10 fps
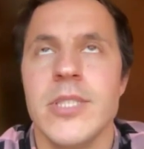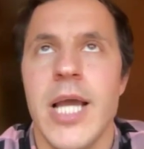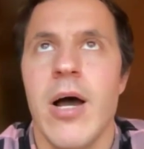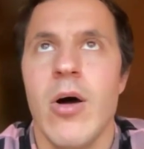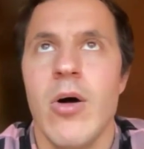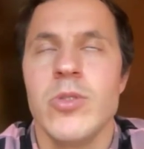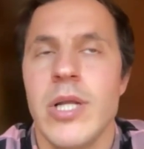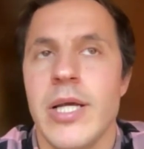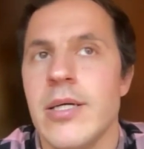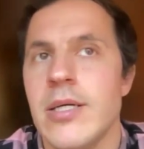yeah,
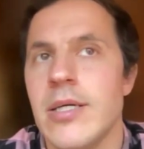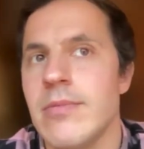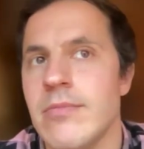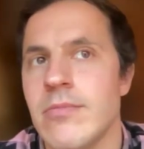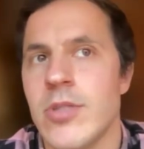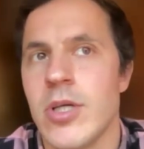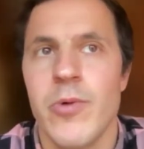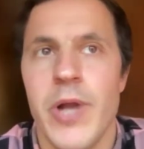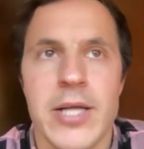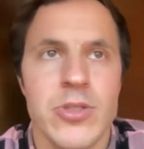almost like a, not
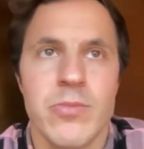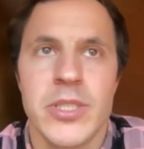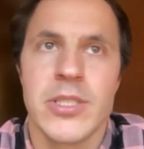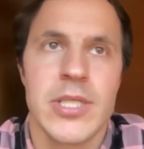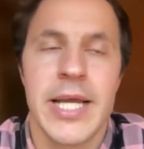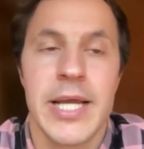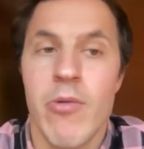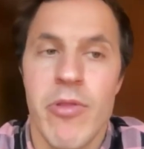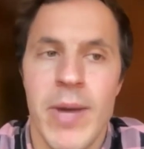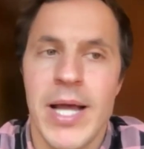a reaction, but just like
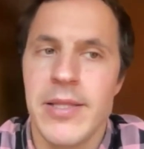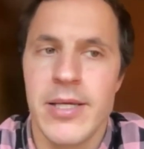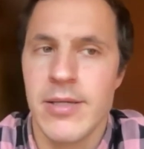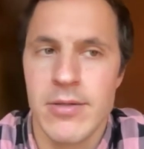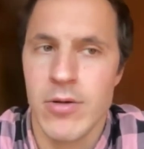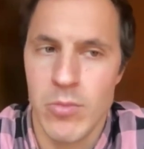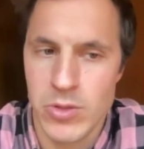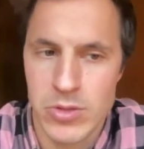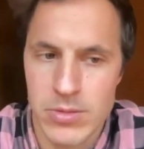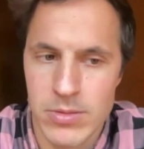an automatic
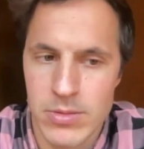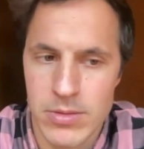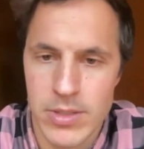almost